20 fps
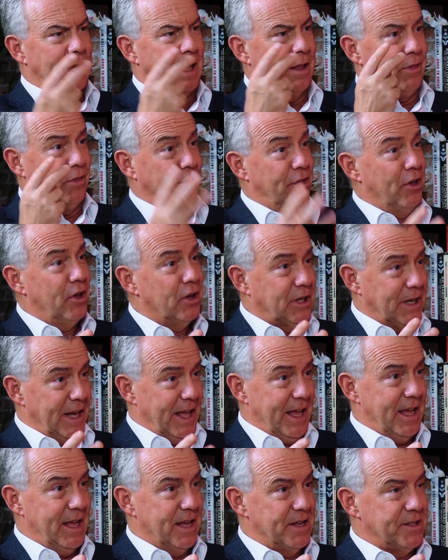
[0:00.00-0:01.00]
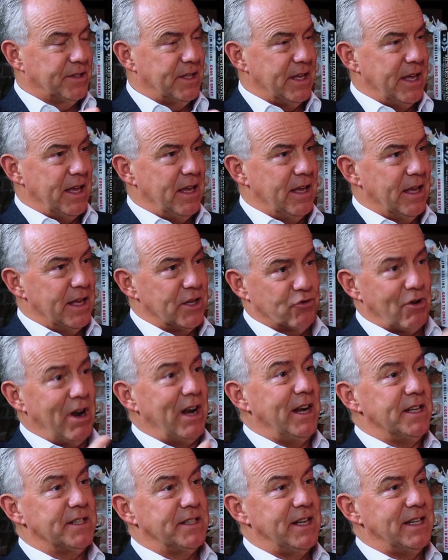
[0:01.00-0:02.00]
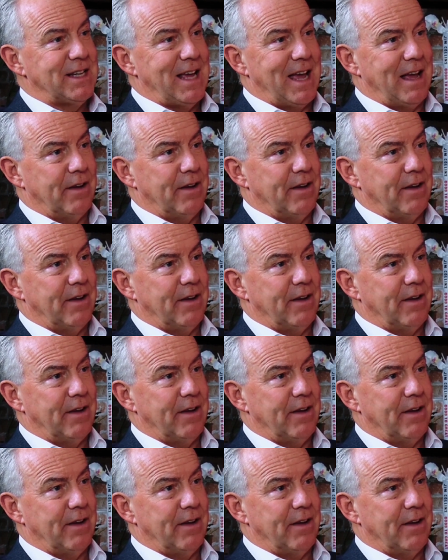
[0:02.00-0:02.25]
And thirdly is the Israelis need to